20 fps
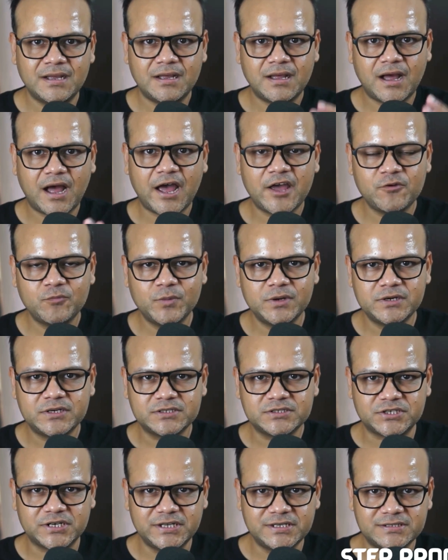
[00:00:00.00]
I've built a
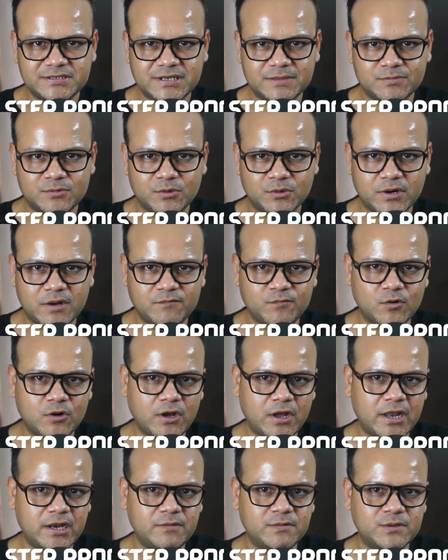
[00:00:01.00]
3-step program for
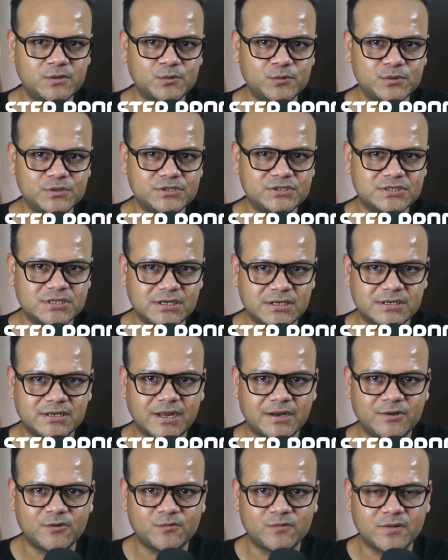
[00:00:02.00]
anyone who is still
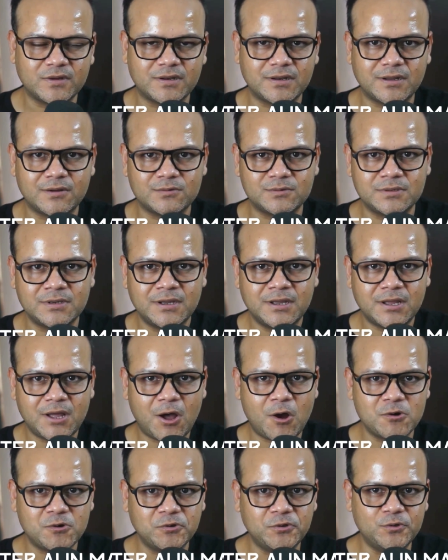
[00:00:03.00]
trying to figure out
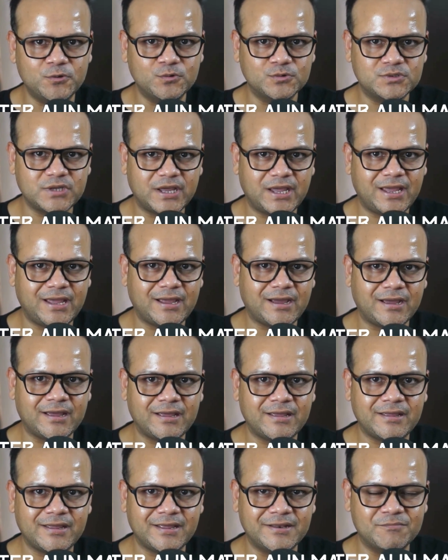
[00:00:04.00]
how to use AI
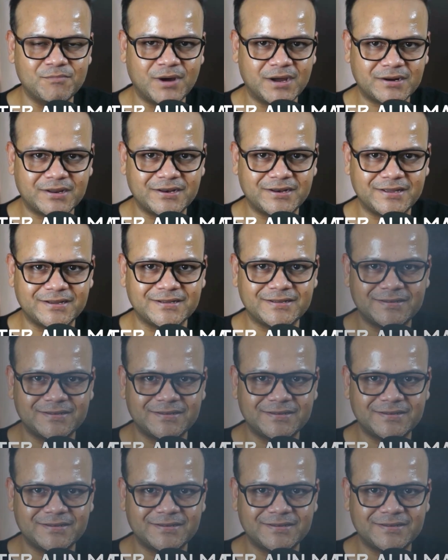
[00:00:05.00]
in marketing.